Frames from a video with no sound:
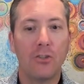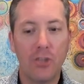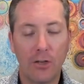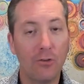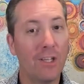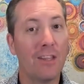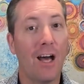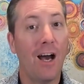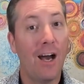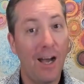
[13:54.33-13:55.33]
Generally,
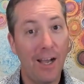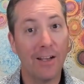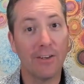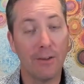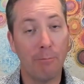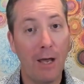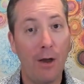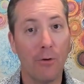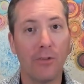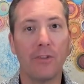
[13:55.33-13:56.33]
the higher the
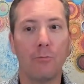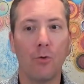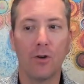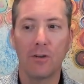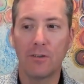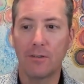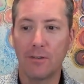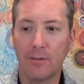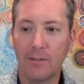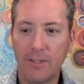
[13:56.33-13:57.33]
power, the more
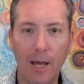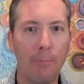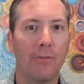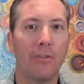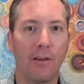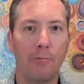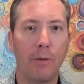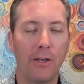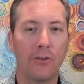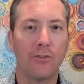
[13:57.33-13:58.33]
depth of
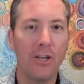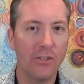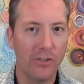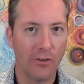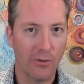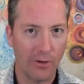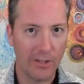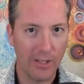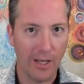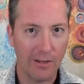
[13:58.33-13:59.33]
penetration you're
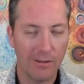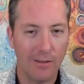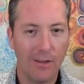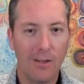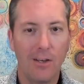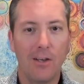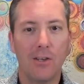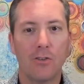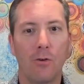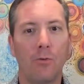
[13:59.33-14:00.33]
going to get.
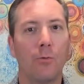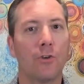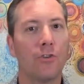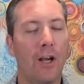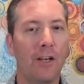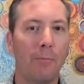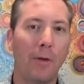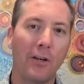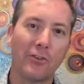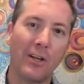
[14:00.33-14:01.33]
So when we're trying to
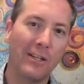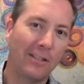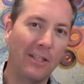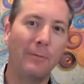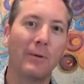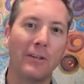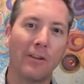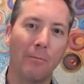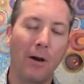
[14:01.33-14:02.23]
penetrate deep into the